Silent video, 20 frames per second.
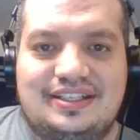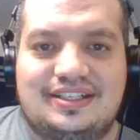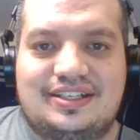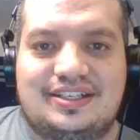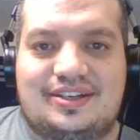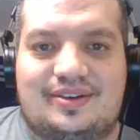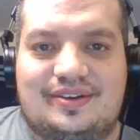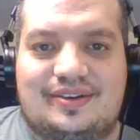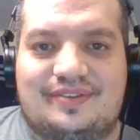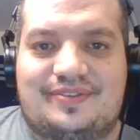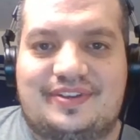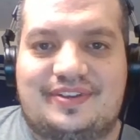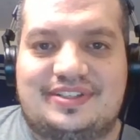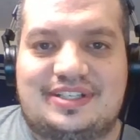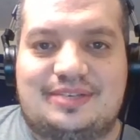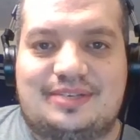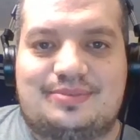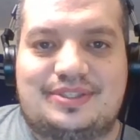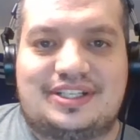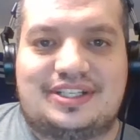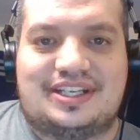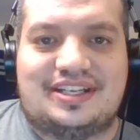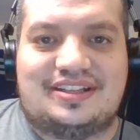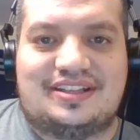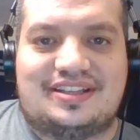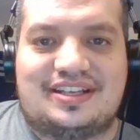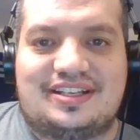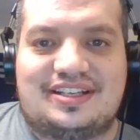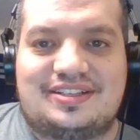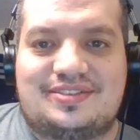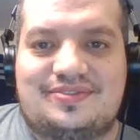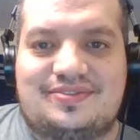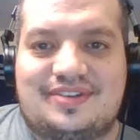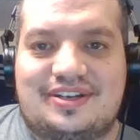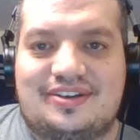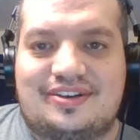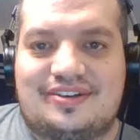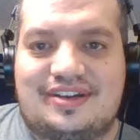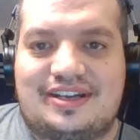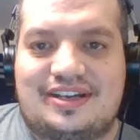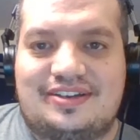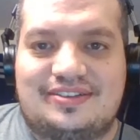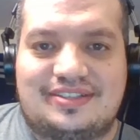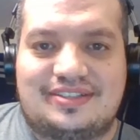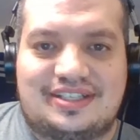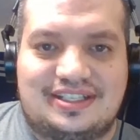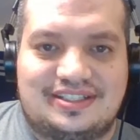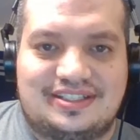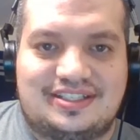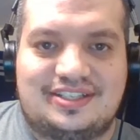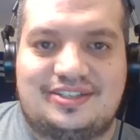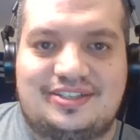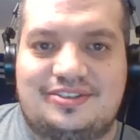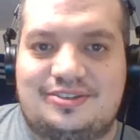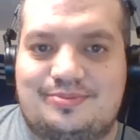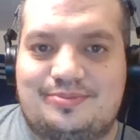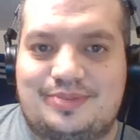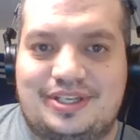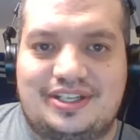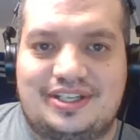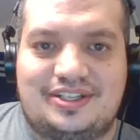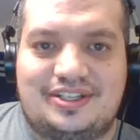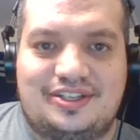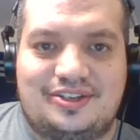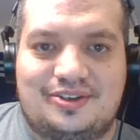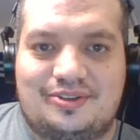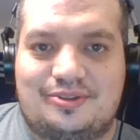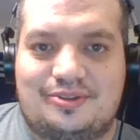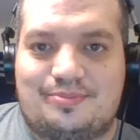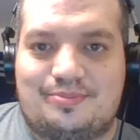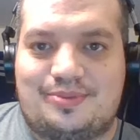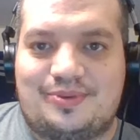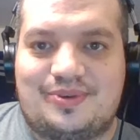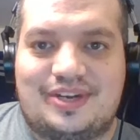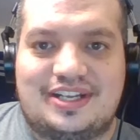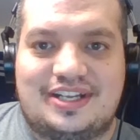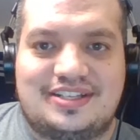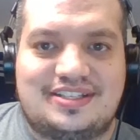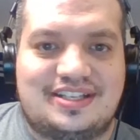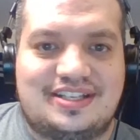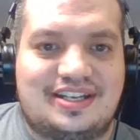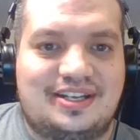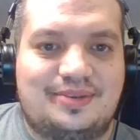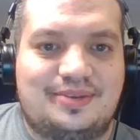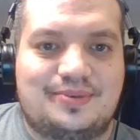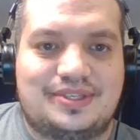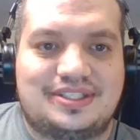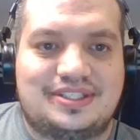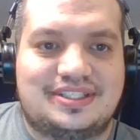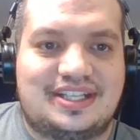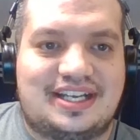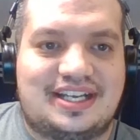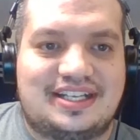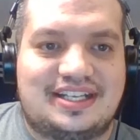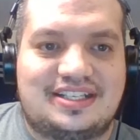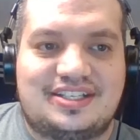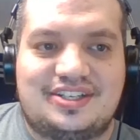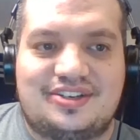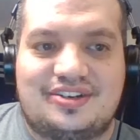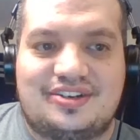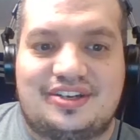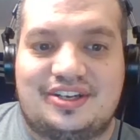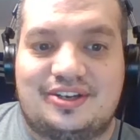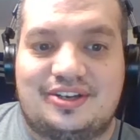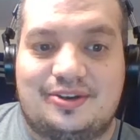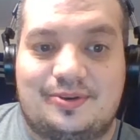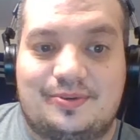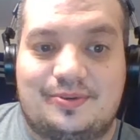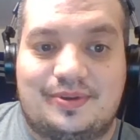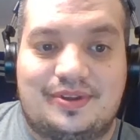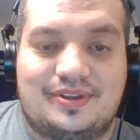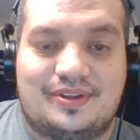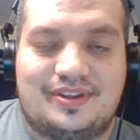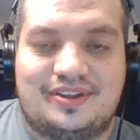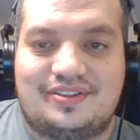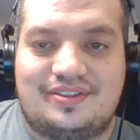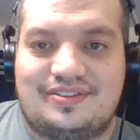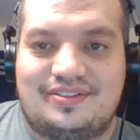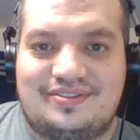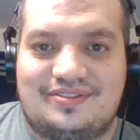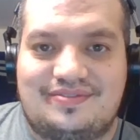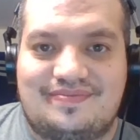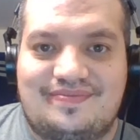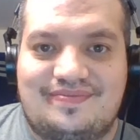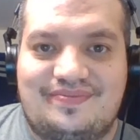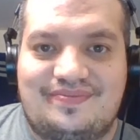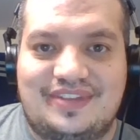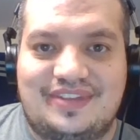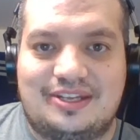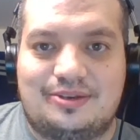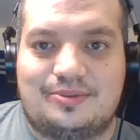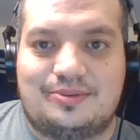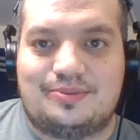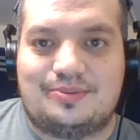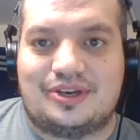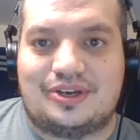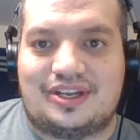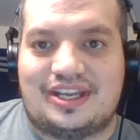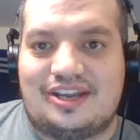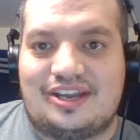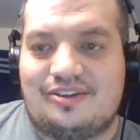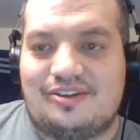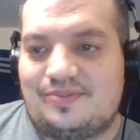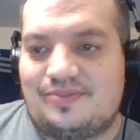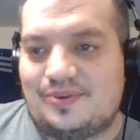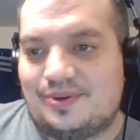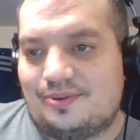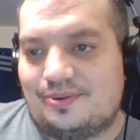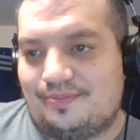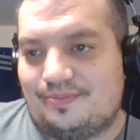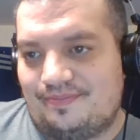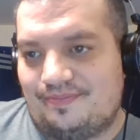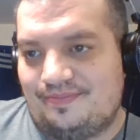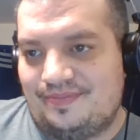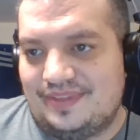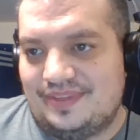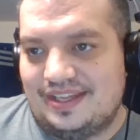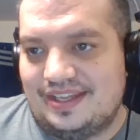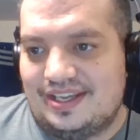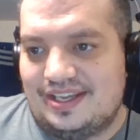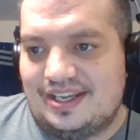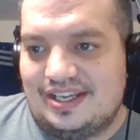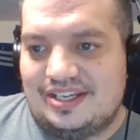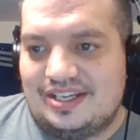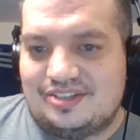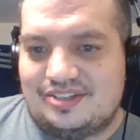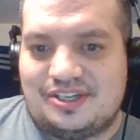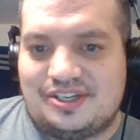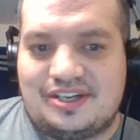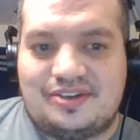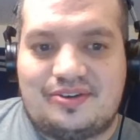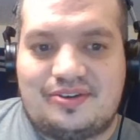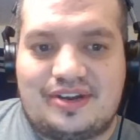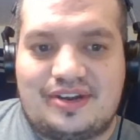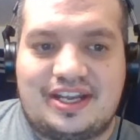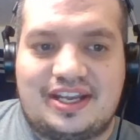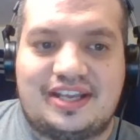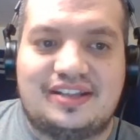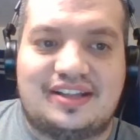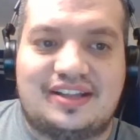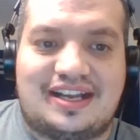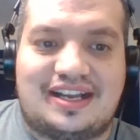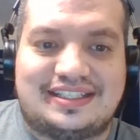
you know, if he's able to get things figured out, continue to be, you know, the Perez that he was last year, you know, it'll work out for him. John Gray,